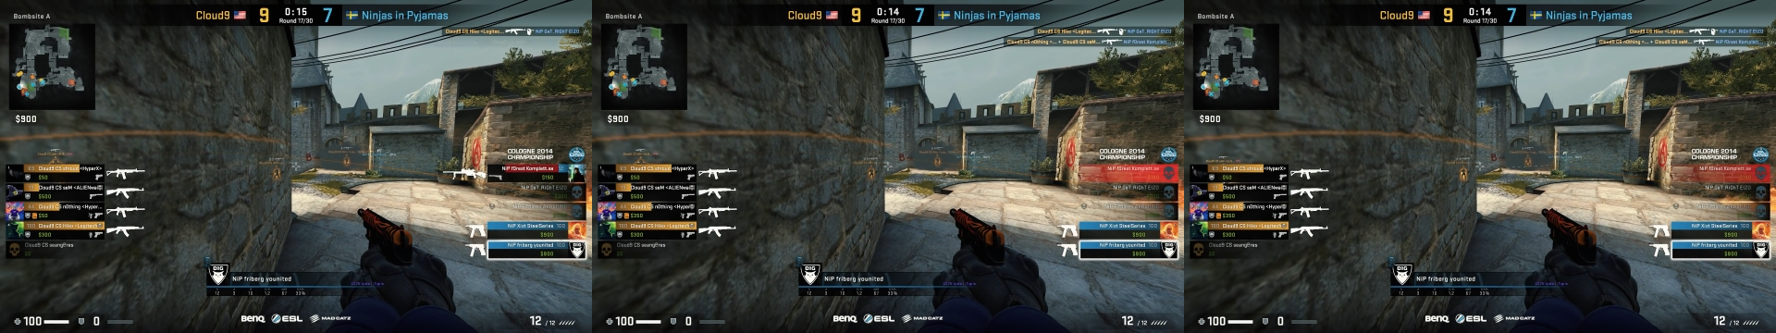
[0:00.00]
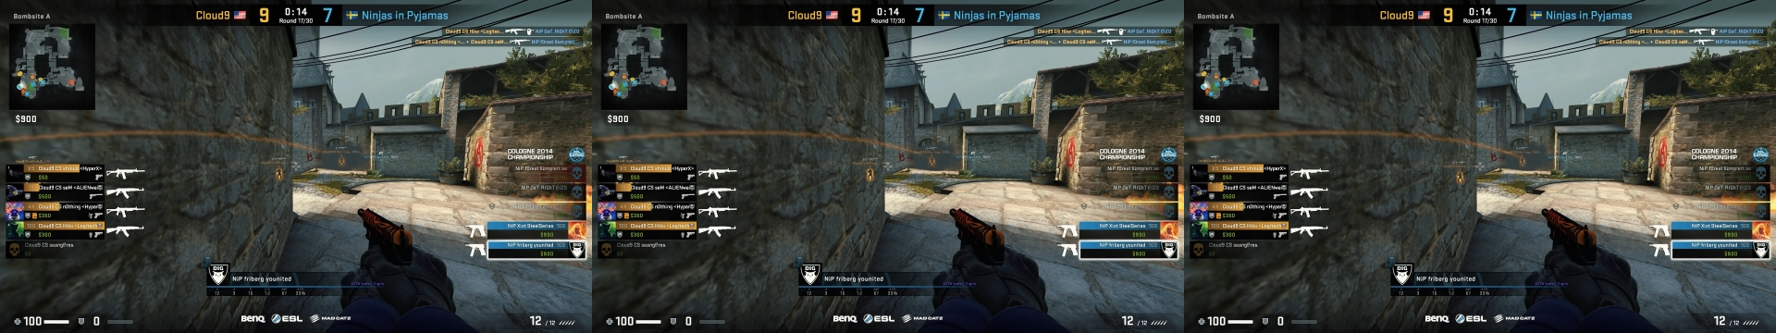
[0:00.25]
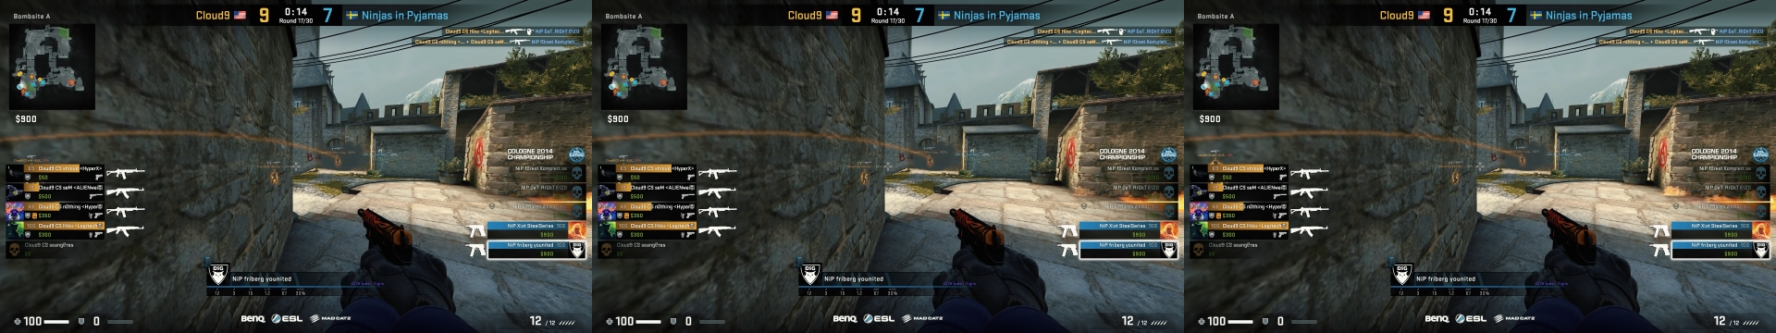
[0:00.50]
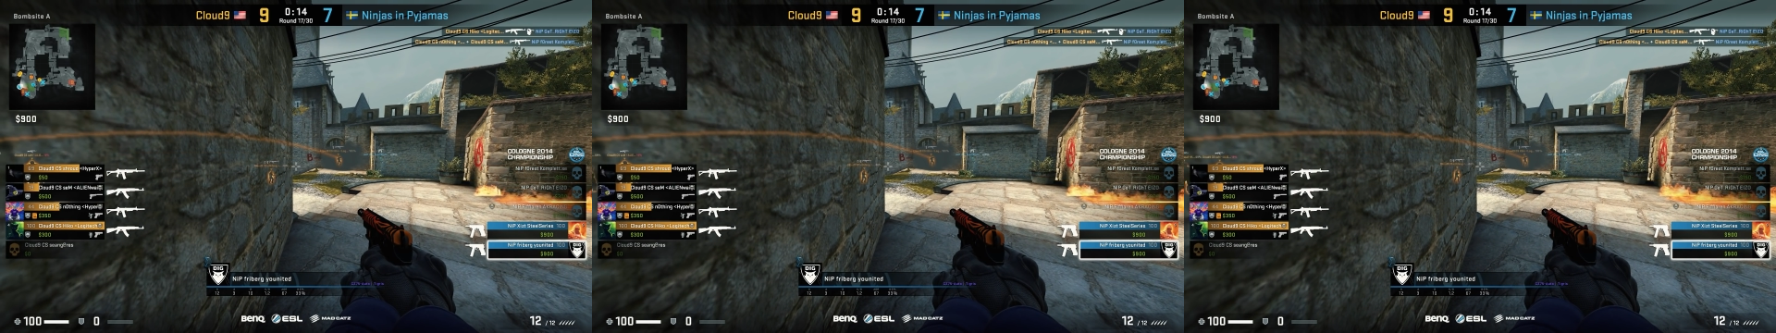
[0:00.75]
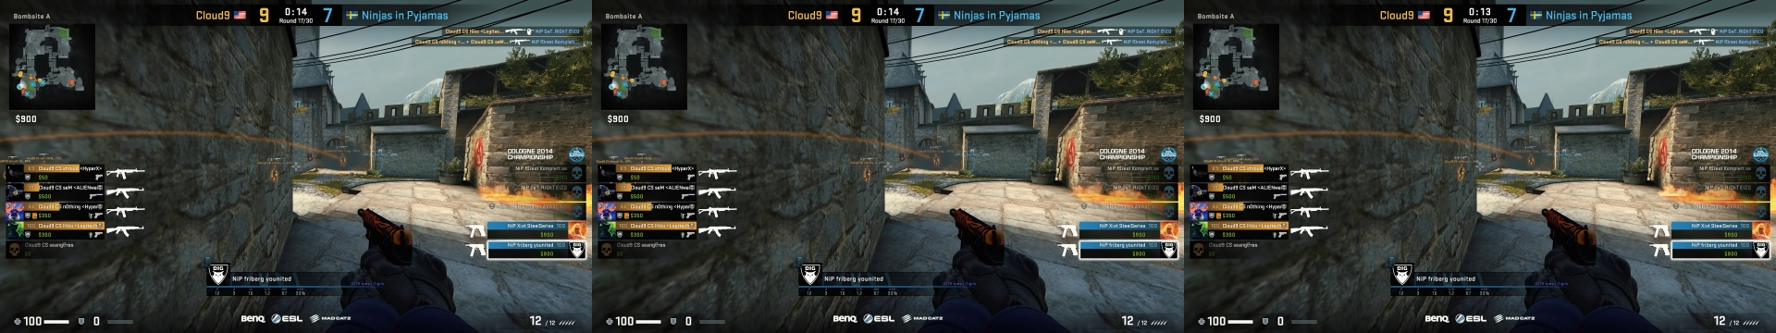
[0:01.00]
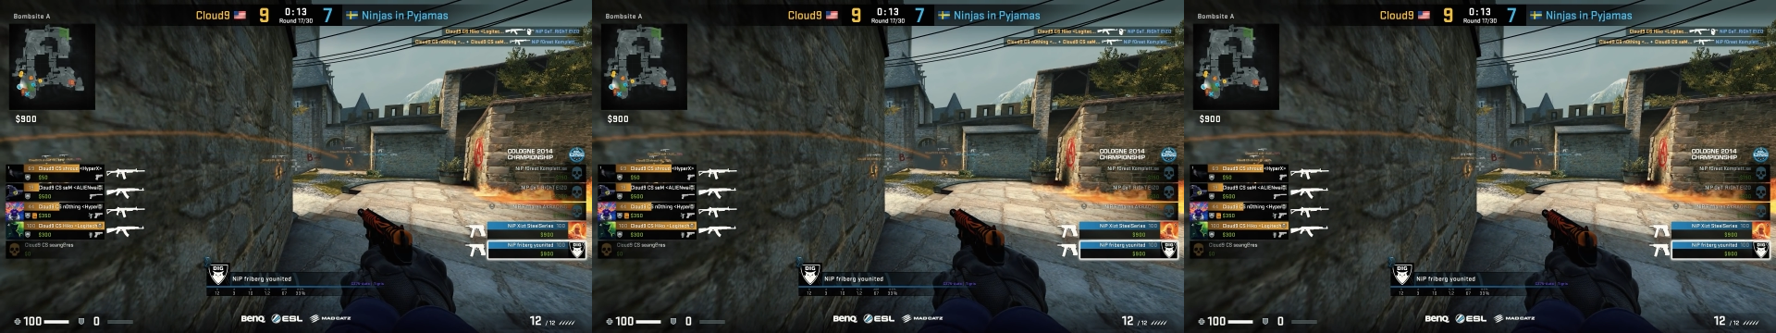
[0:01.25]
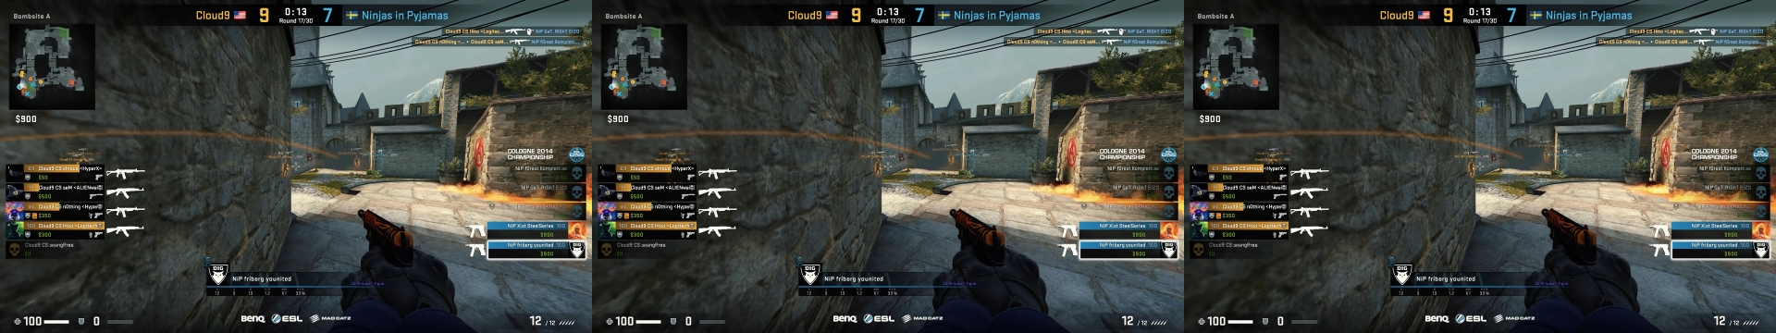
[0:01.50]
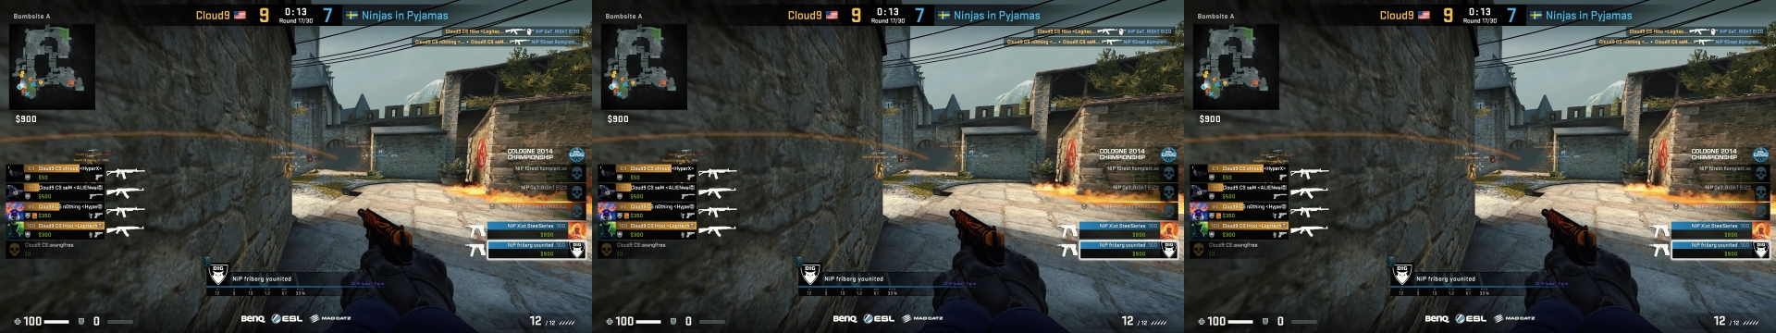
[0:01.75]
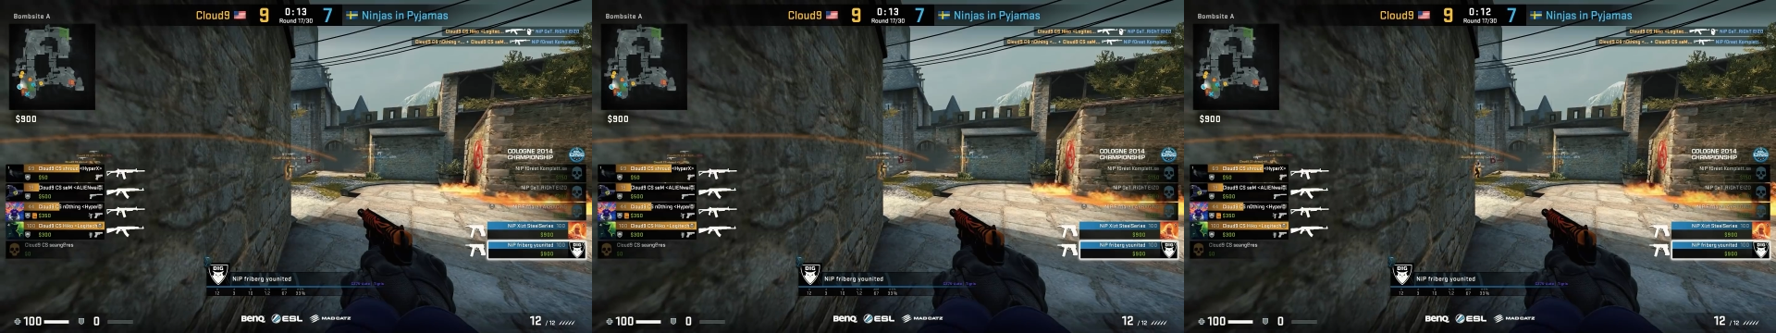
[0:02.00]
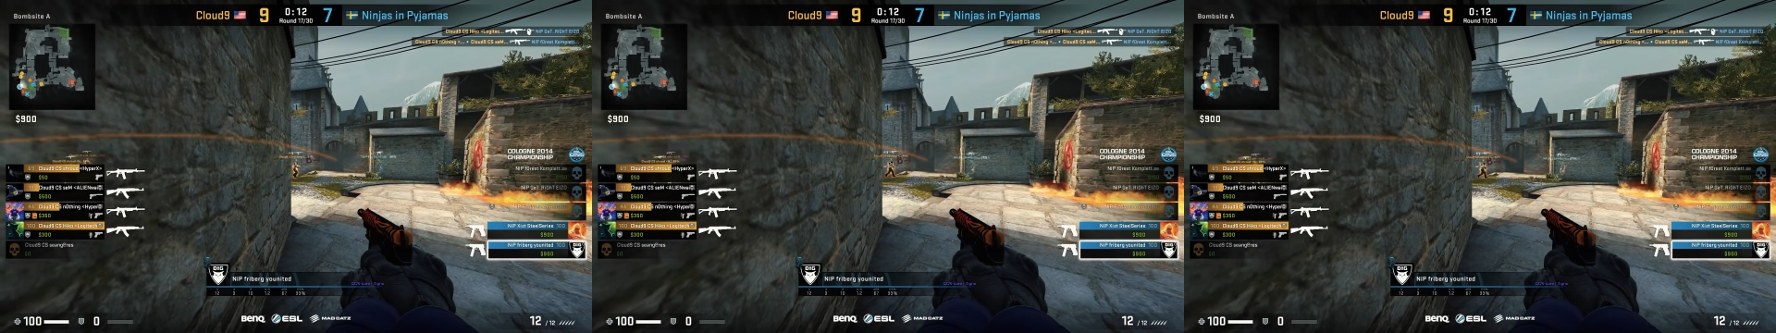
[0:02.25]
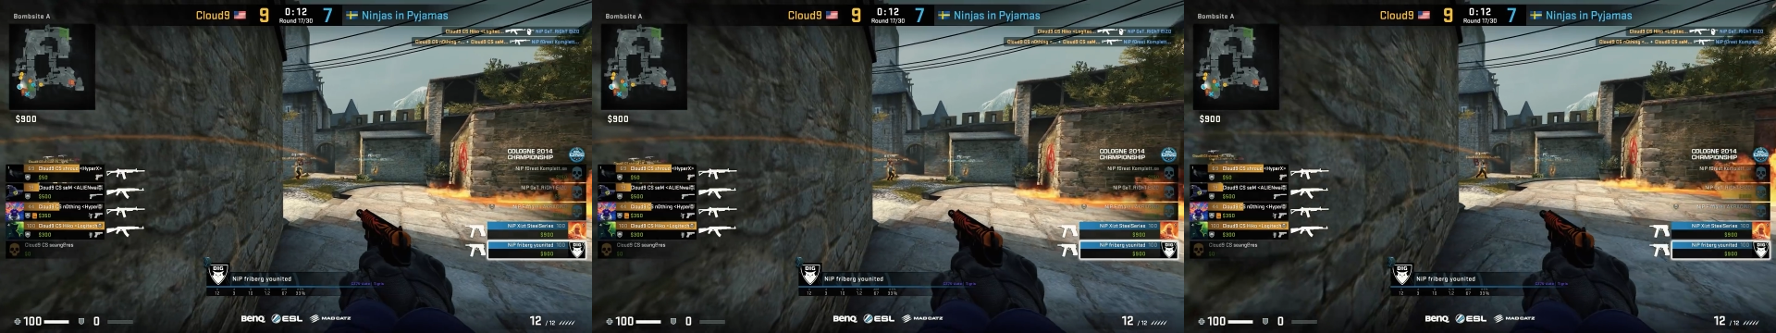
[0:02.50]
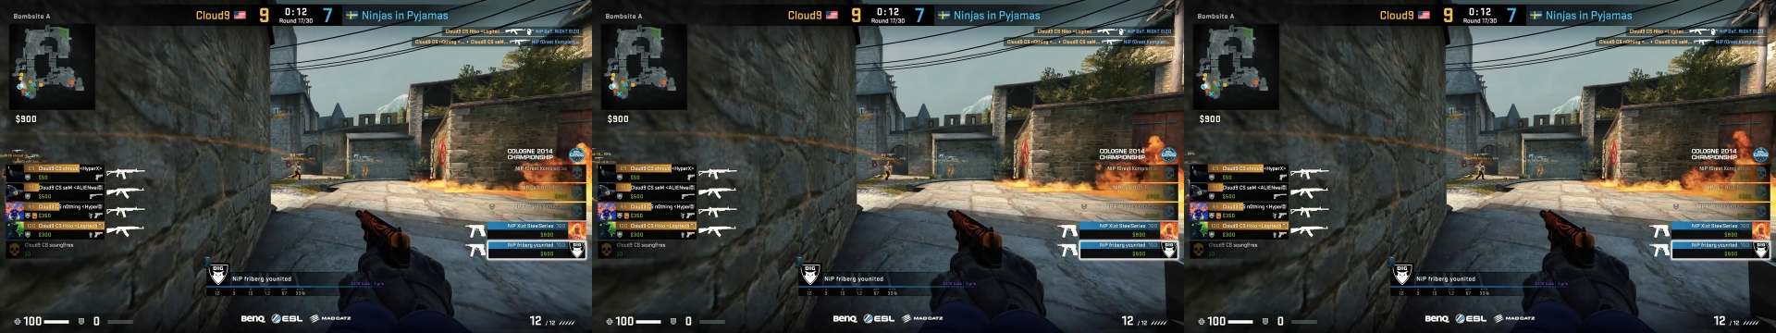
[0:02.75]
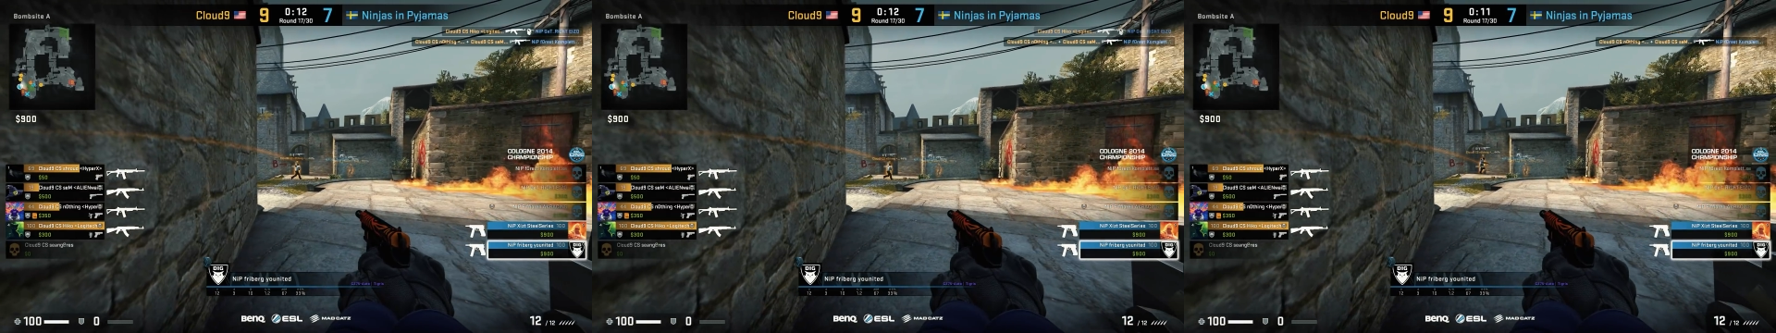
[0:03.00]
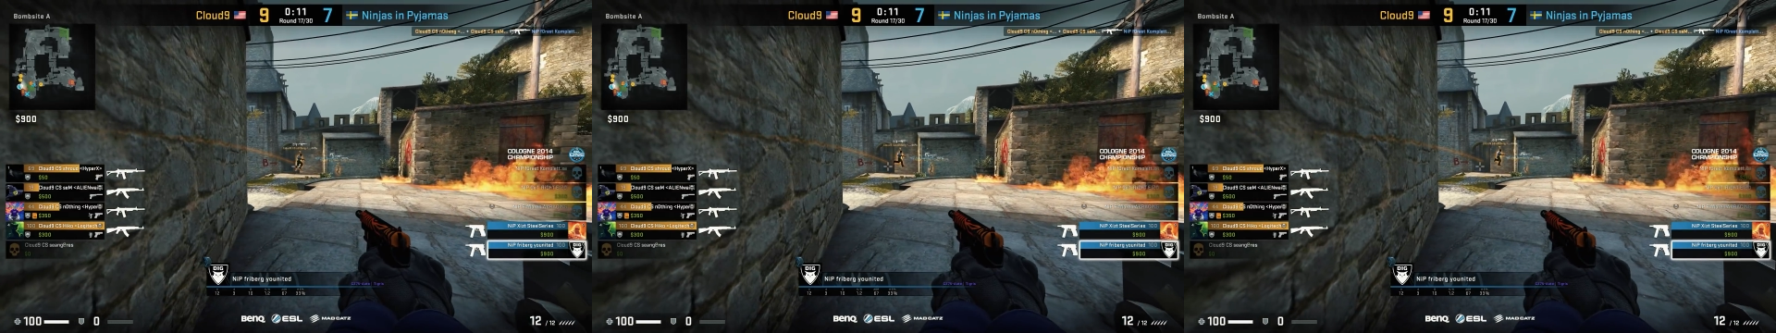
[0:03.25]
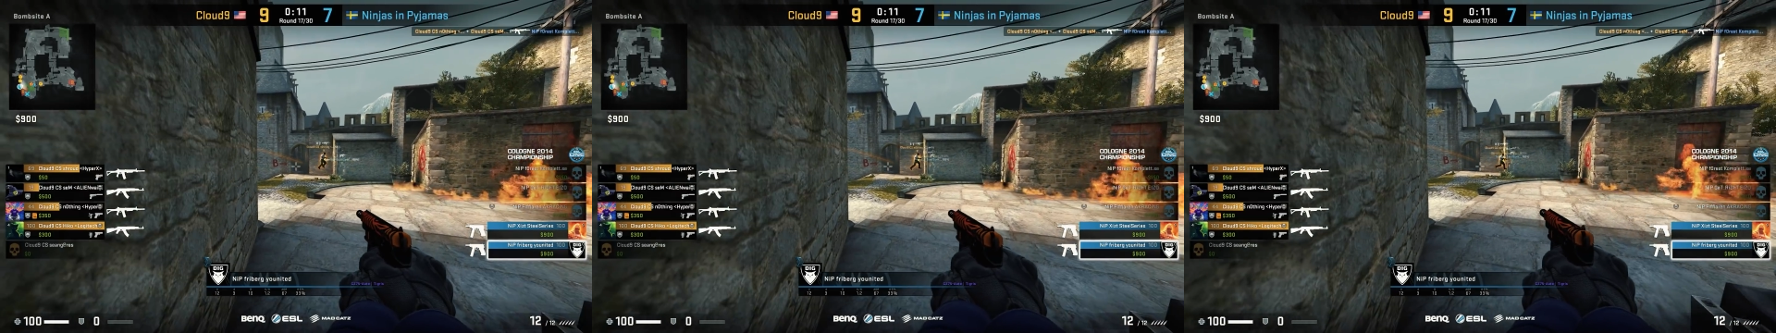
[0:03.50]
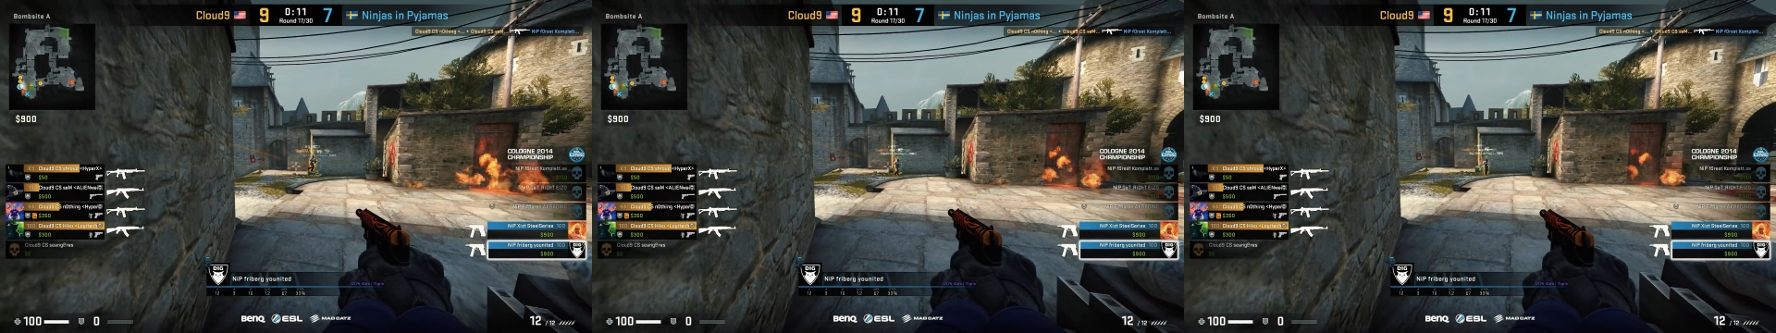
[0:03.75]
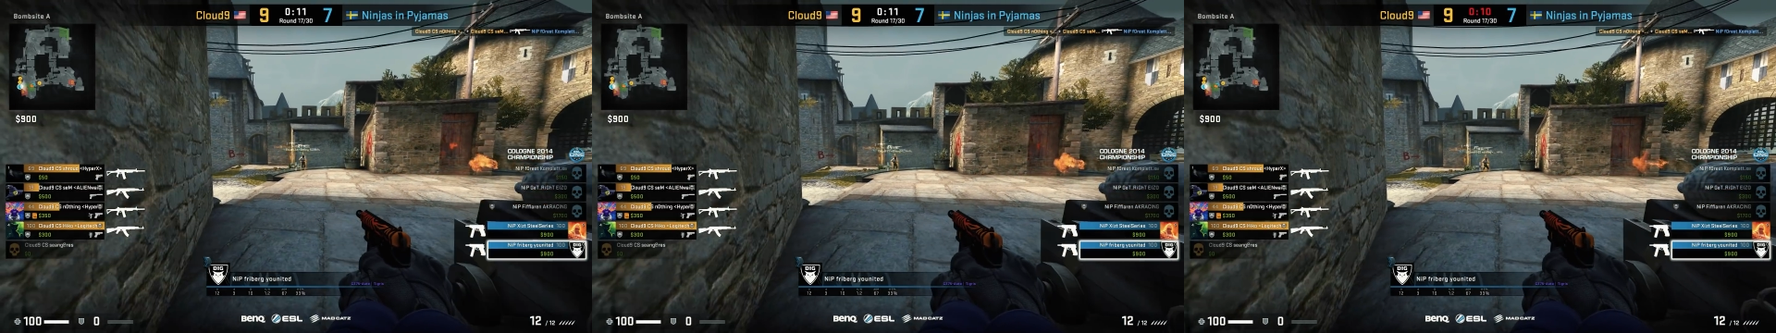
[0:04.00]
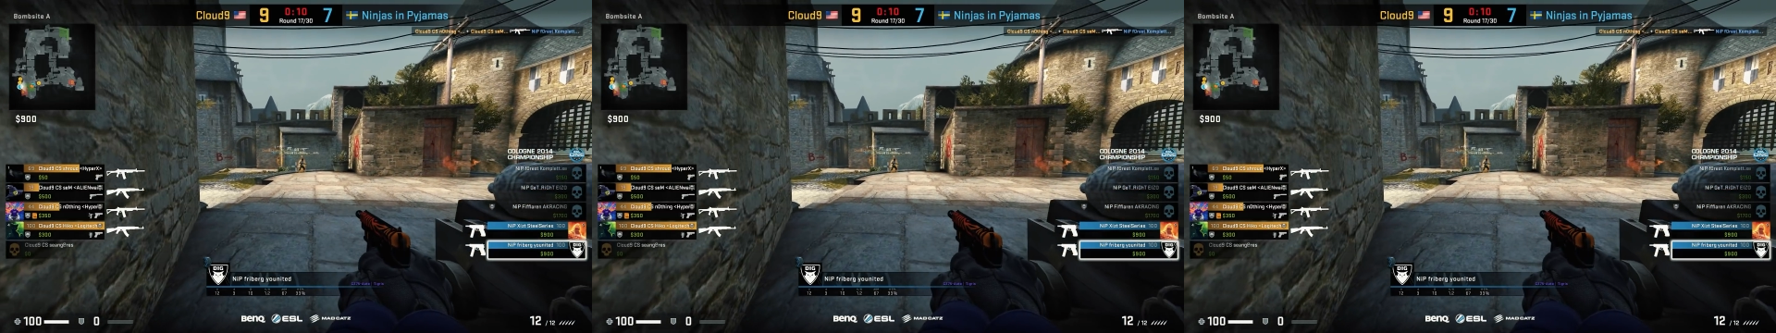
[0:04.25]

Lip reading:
Nobody's mouth can be seen.